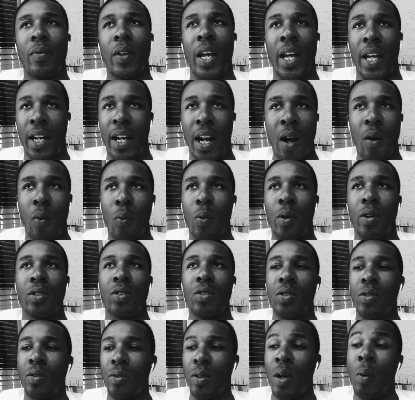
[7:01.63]
And I want
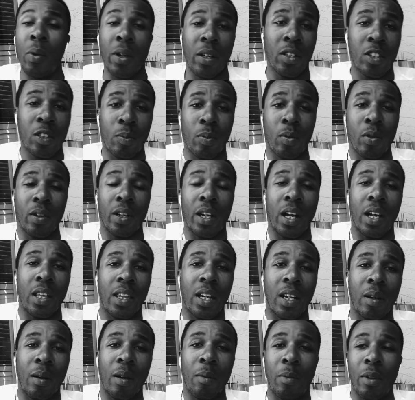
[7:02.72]
to explore that. I
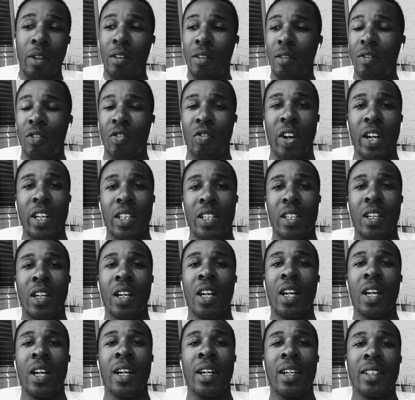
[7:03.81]
think it'd be great to
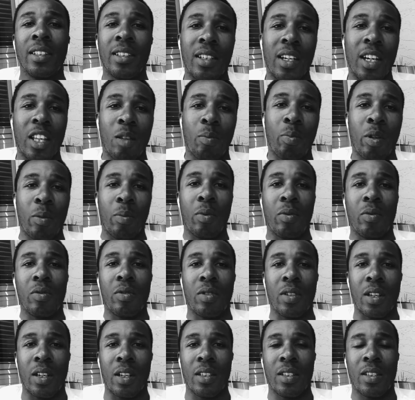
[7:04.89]
see other
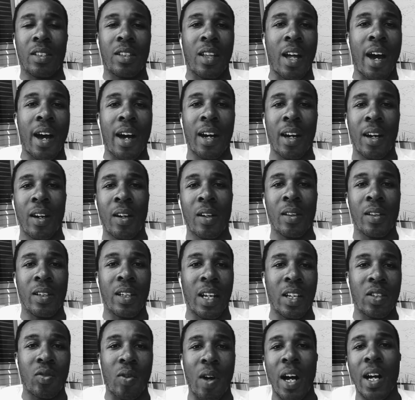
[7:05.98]
people's style, and
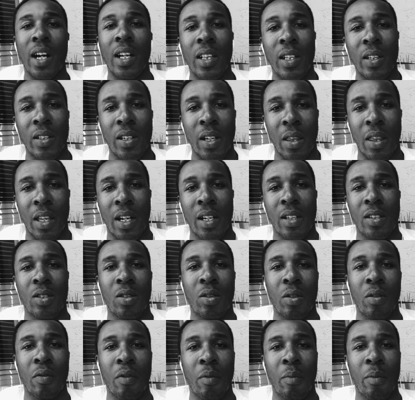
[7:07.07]
that's why I can learn a thing or
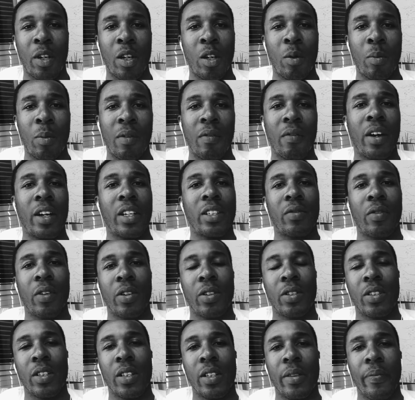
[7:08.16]
two from them, and vice
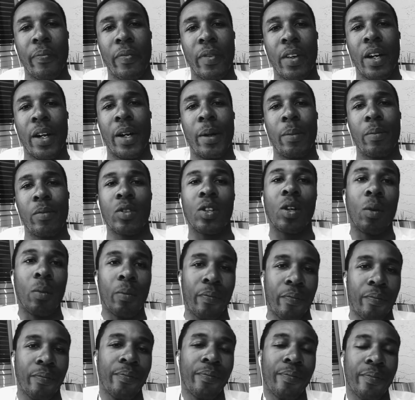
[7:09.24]
versa. So
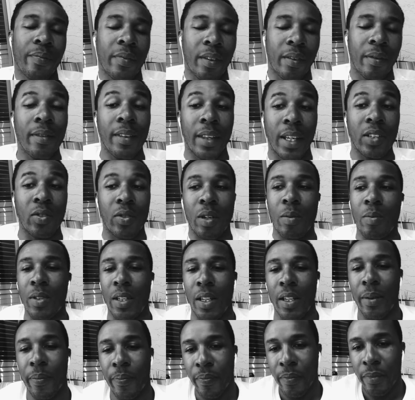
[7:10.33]
that's what I'm
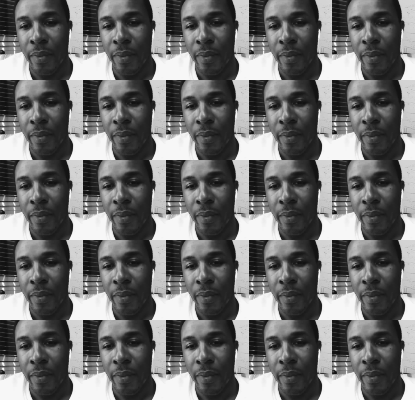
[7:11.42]
saying.